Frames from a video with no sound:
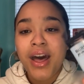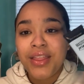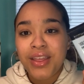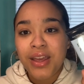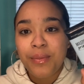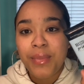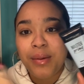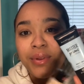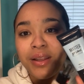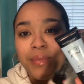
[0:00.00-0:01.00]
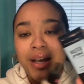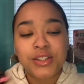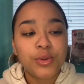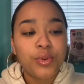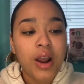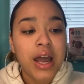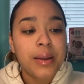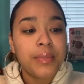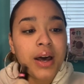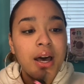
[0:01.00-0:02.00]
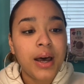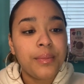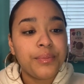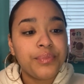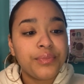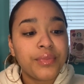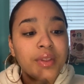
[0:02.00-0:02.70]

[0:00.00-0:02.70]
The Maybelline Master Prime